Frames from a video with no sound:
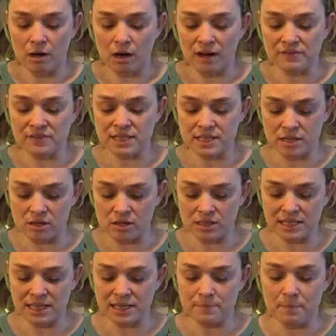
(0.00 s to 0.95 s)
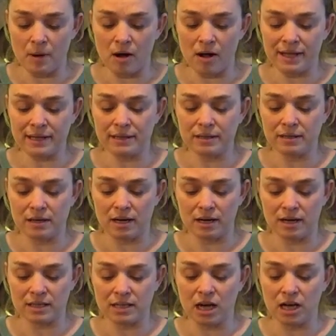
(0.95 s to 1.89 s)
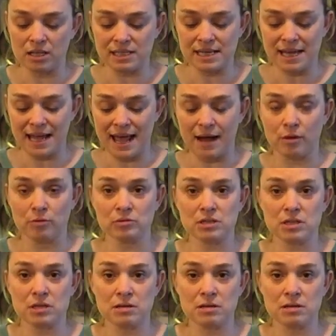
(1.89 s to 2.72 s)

I've started by cutting out